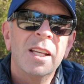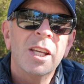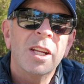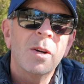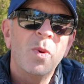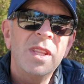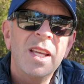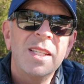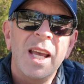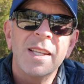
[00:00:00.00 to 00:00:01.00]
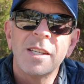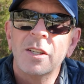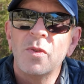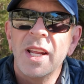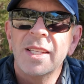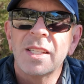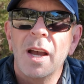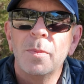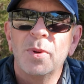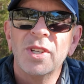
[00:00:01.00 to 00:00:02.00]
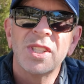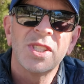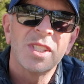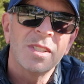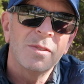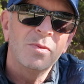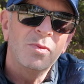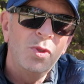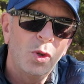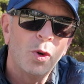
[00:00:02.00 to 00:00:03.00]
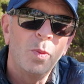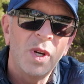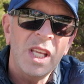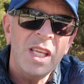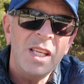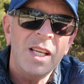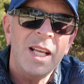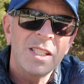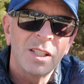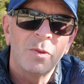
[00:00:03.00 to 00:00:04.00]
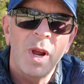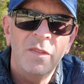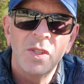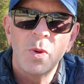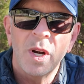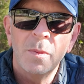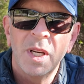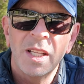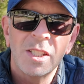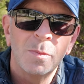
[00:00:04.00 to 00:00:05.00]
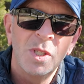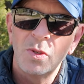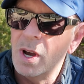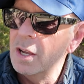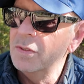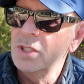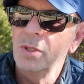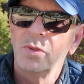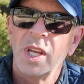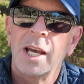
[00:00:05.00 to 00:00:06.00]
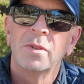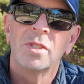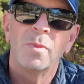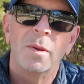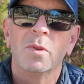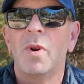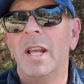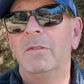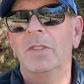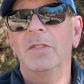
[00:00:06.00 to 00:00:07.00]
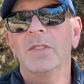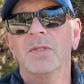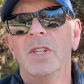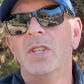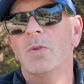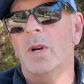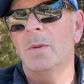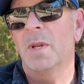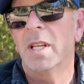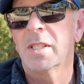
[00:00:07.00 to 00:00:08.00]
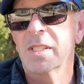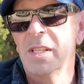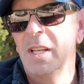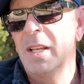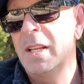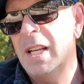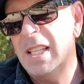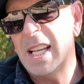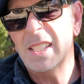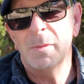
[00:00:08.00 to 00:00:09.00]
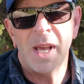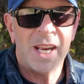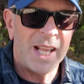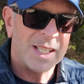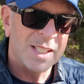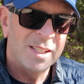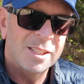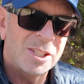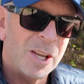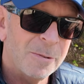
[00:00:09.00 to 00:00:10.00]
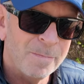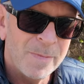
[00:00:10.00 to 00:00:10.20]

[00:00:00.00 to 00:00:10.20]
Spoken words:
you know, when they say it's going to rain in Cyprus, normally it's going to rain for 20 minutes, be dry for 2 or 3 hours, maybe rain for 15, 20 minutes. And that's about it. So